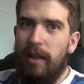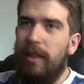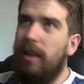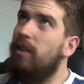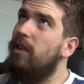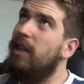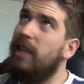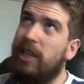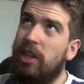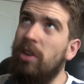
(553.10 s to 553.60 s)

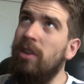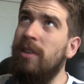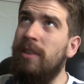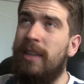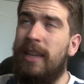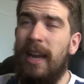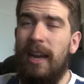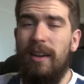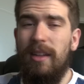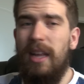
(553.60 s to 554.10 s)
No, they couldn't
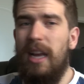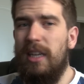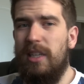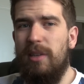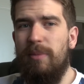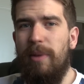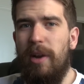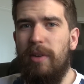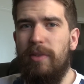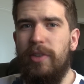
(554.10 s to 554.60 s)
care less
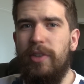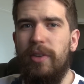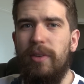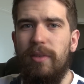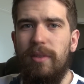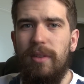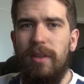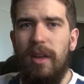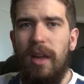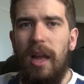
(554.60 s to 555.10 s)
about you.
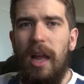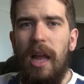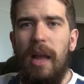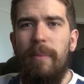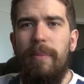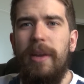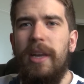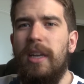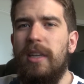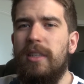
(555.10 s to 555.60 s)

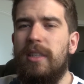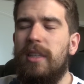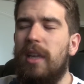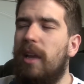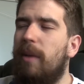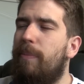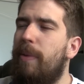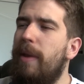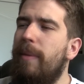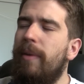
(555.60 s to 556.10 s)
Because
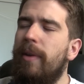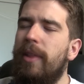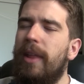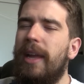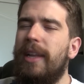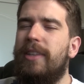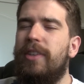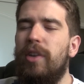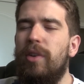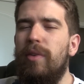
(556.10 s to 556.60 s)
people
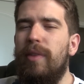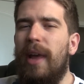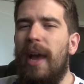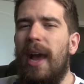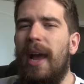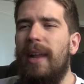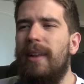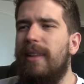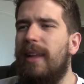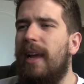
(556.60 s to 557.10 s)
that do
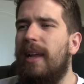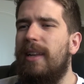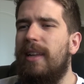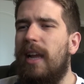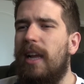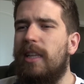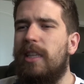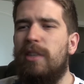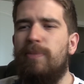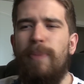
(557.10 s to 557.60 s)
that, that
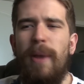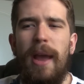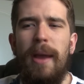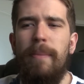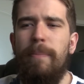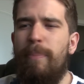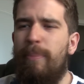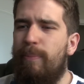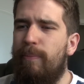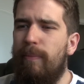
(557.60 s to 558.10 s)

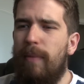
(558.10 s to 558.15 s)
spam,